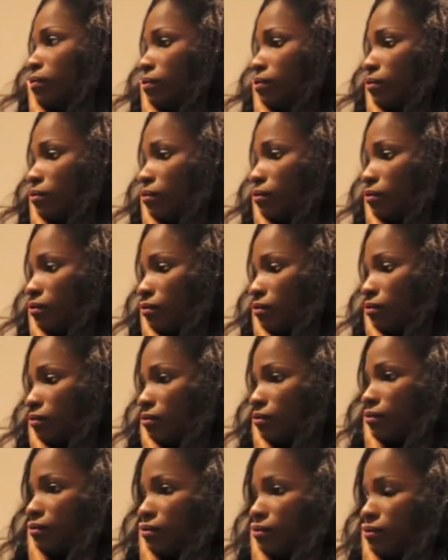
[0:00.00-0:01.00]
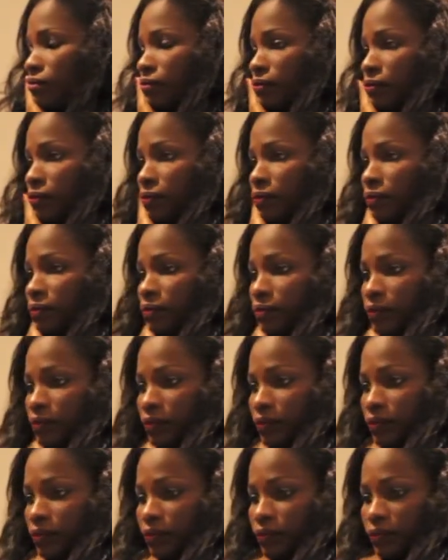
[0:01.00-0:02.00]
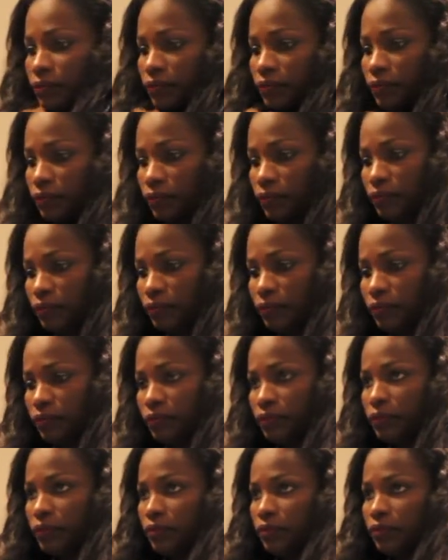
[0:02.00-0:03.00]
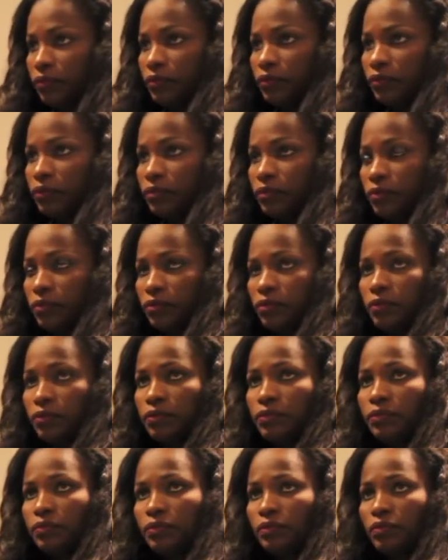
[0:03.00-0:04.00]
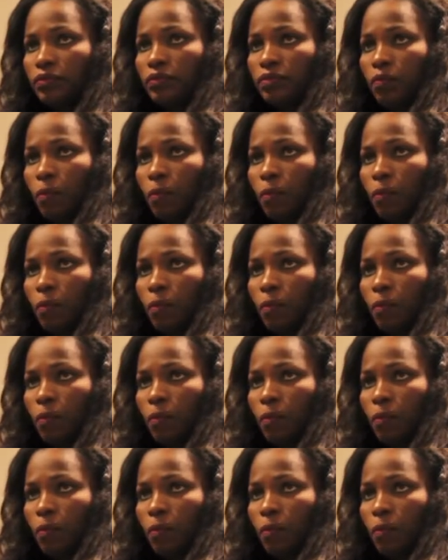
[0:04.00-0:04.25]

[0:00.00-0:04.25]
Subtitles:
(silent)